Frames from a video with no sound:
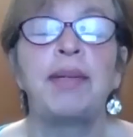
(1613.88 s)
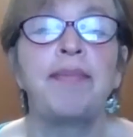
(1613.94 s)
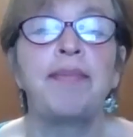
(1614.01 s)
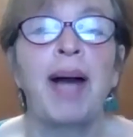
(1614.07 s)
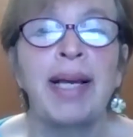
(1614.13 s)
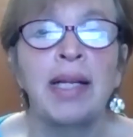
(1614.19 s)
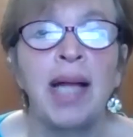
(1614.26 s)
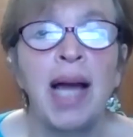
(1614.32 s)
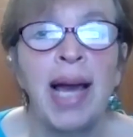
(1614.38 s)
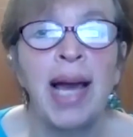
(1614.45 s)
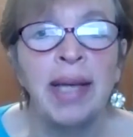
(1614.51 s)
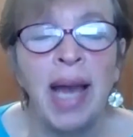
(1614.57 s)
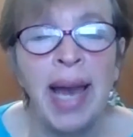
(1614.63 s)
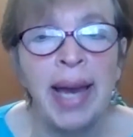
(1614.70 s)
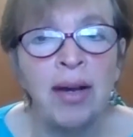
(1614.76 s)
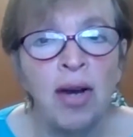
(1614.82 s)
me, Michael. Hang,
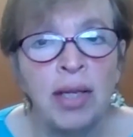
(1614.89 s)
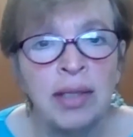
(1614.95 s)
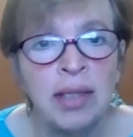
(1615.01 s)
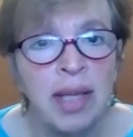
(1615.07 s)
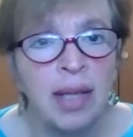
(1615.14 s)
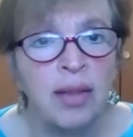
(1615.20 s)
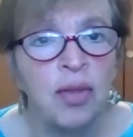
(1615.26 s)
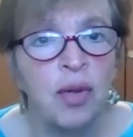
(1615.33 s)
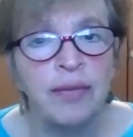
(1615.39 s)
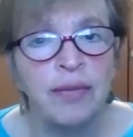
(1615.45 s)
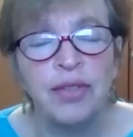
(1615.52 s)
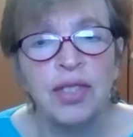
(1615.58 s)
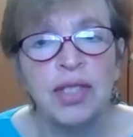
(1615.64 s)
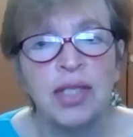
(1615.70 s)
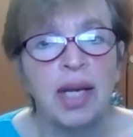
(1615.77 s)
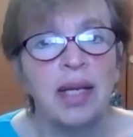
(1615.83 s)
hang on to that thought
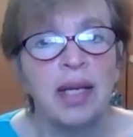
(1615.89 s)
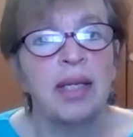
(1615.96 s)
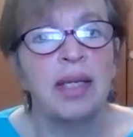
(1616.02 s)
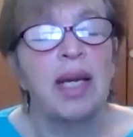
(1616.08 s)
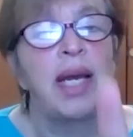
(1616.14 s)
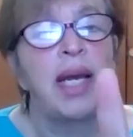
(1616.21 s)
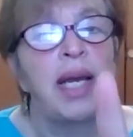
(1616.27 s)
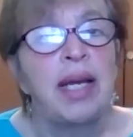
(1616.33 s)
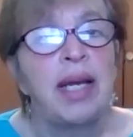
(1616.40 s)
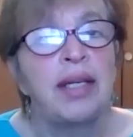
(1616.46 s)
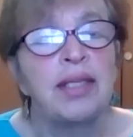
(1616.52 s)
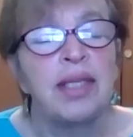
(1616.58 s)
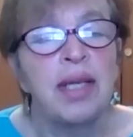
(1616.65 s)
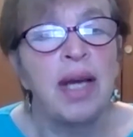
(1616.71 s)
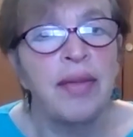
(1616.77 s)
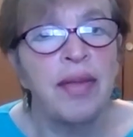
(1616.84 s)
for a second.
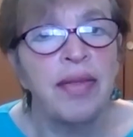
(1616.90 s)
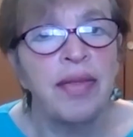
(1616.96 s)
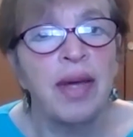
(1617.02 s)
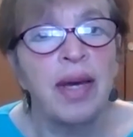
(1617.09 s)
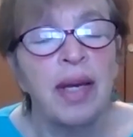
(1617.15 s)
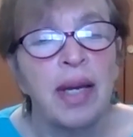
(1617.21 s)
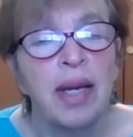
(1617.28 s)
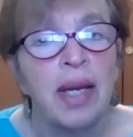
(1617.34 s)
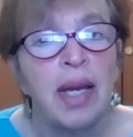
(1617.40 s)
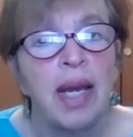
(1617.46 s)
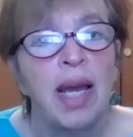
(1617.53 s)
Here's the other thing.